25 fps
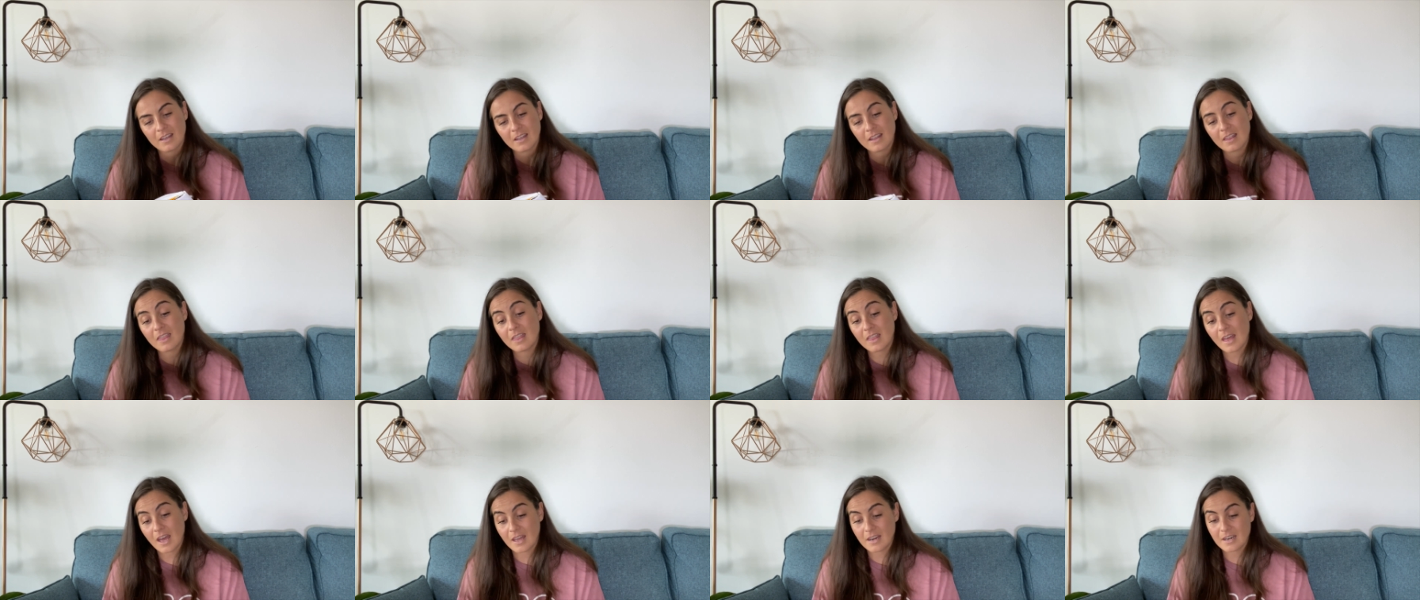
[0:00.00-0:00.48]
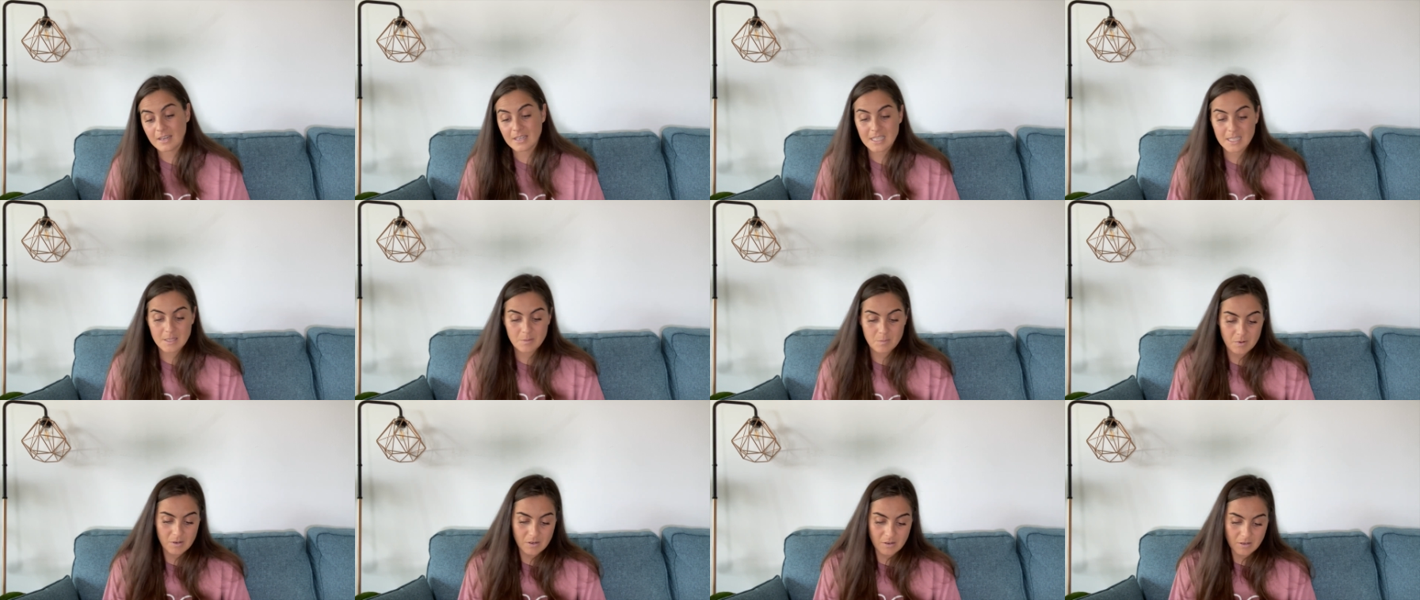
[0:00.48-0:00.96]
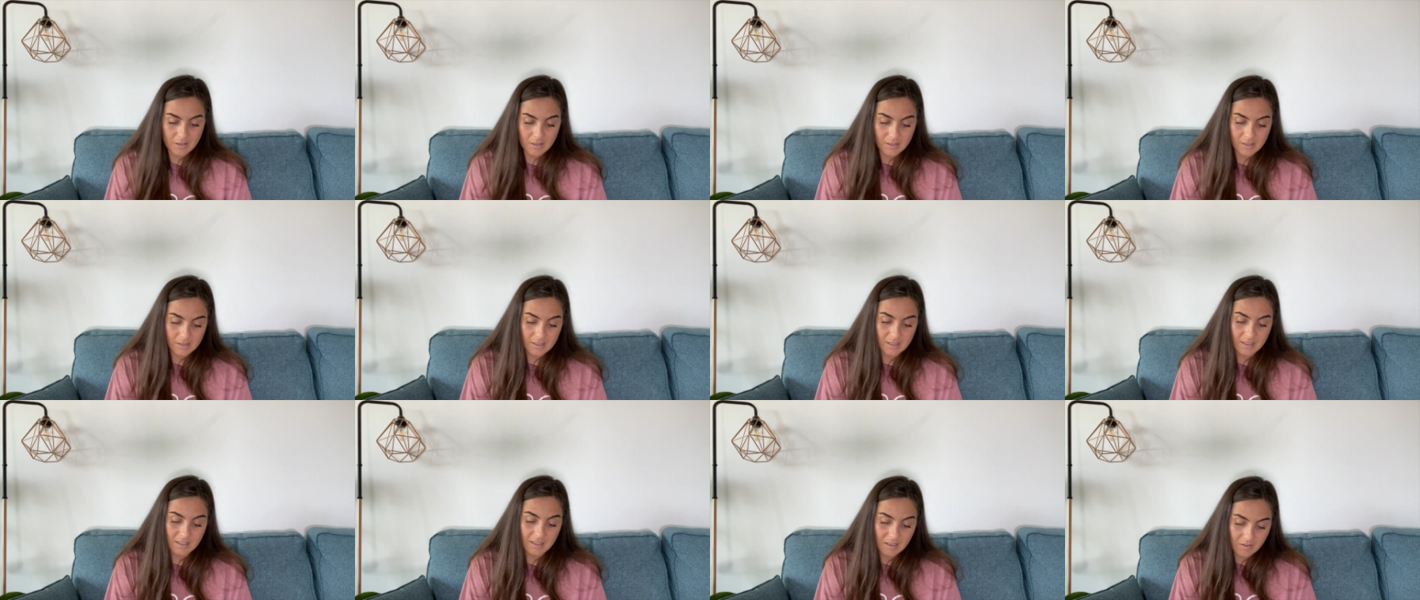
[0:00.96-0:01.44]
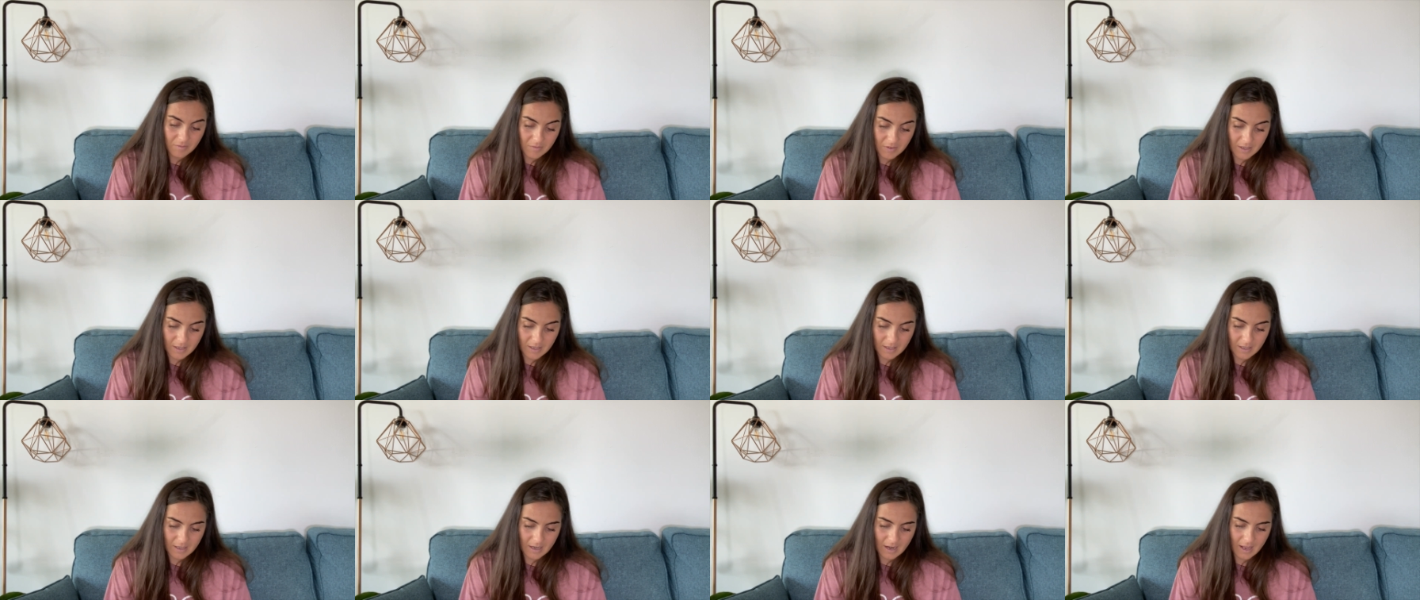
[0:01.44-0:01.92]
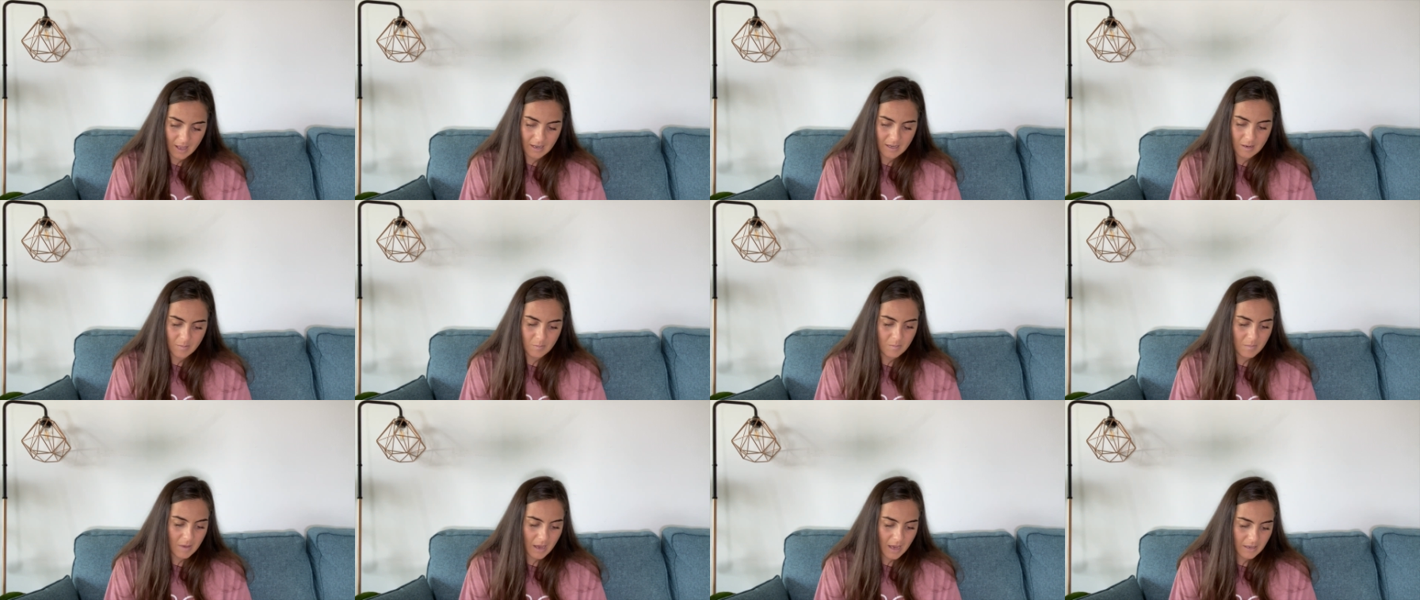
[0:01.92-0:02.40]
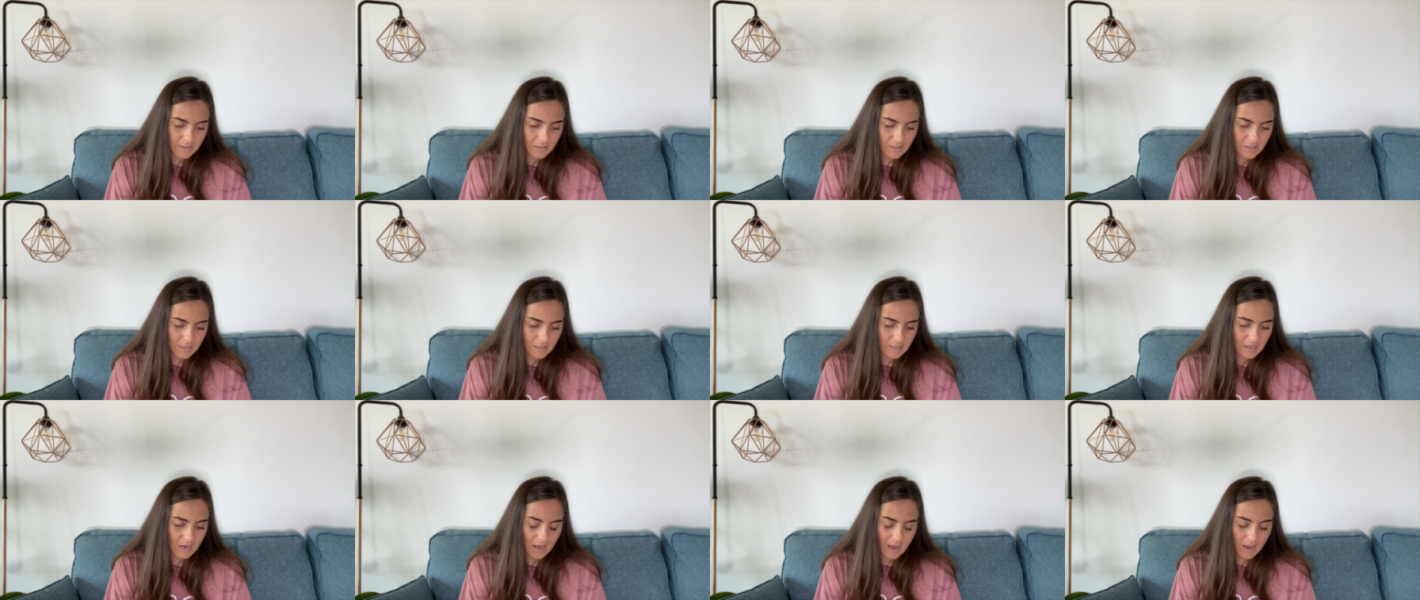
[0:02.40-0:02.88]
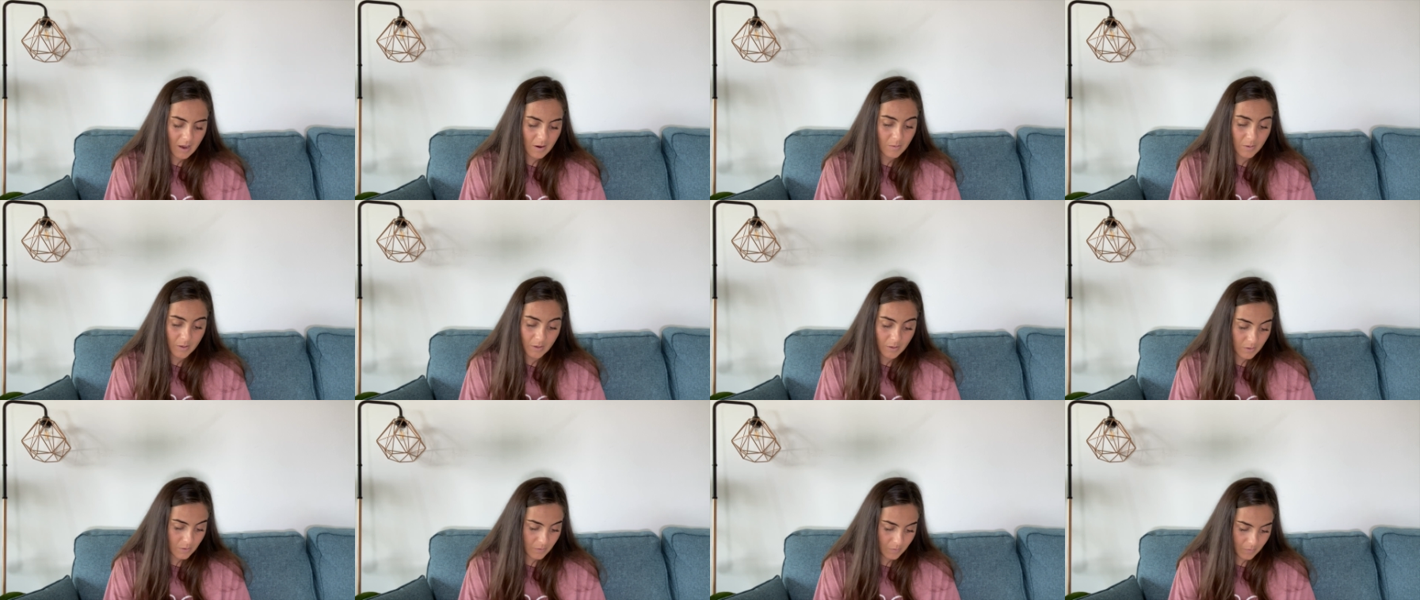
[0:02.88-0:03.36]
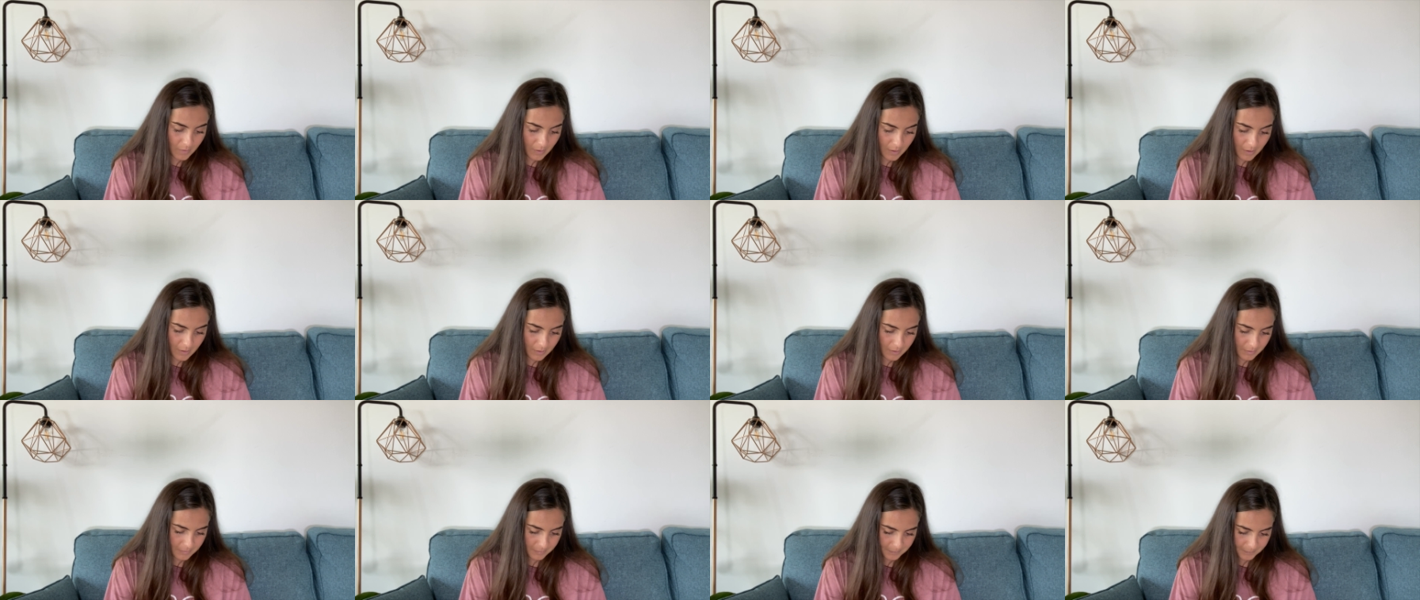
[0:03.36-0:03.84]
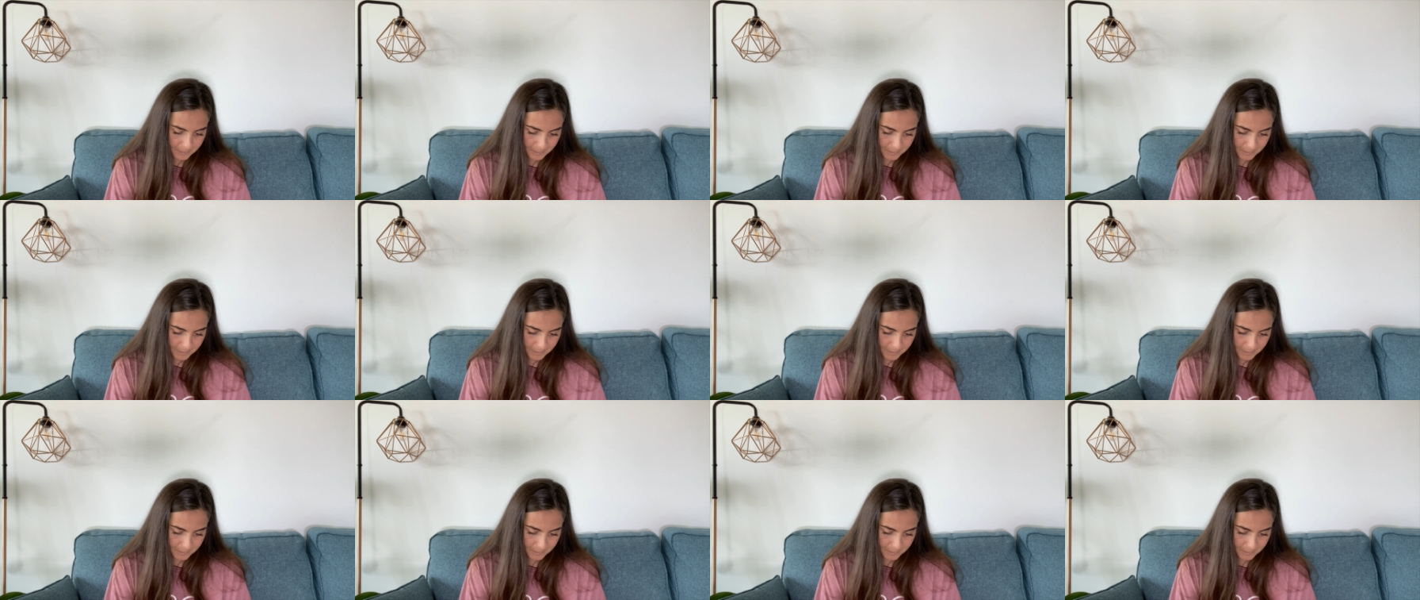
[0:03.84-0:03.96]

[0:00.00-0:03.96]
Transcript: that experience, living it and imagining how it could feel.